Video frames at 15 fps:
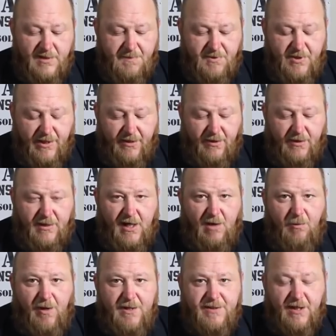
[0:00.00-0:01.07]
This particular
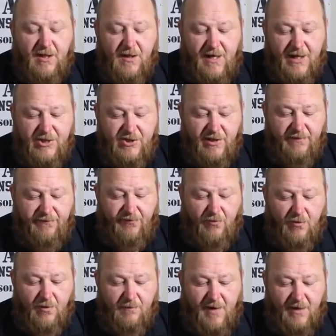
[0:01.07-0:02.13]
cutaway is a Glock Gen
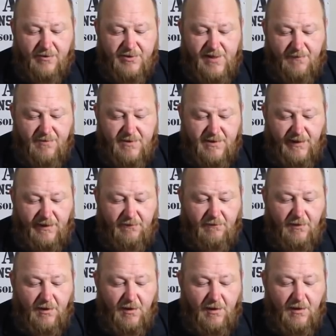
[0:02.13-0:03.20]
4 Model
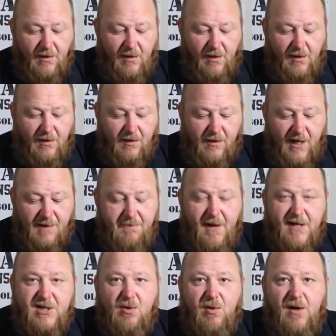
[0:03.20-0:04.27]
17. Glock
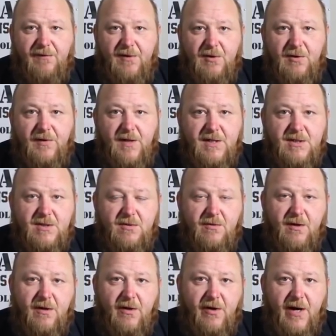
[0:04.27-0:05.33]
makes quite a few of these to
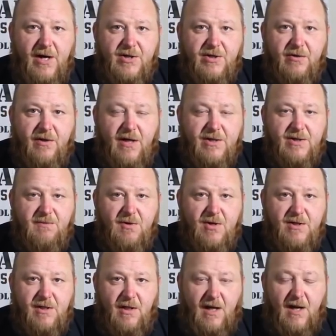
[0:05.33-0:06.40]
their international
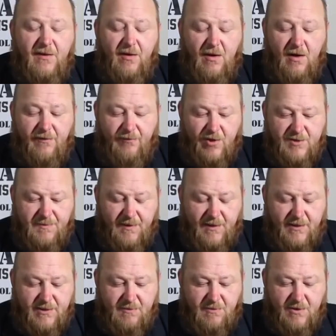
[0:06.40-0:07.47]
customers and a lot of their law
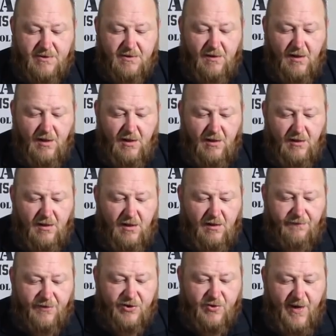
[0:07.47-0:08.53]
enforcement customers.
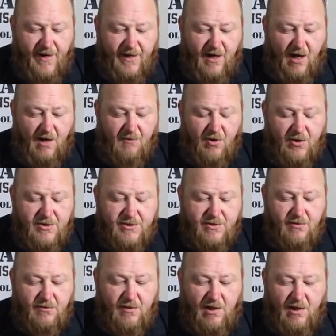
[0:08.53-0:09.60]
For training
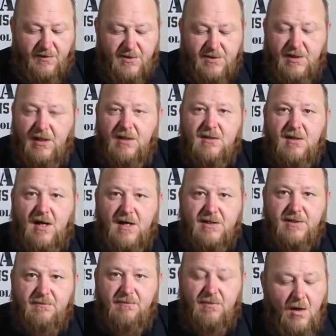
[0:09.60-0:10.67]
armors, this thing is
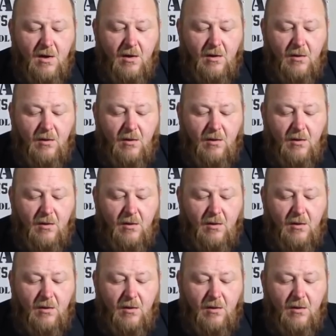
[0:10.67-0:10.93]
awesome.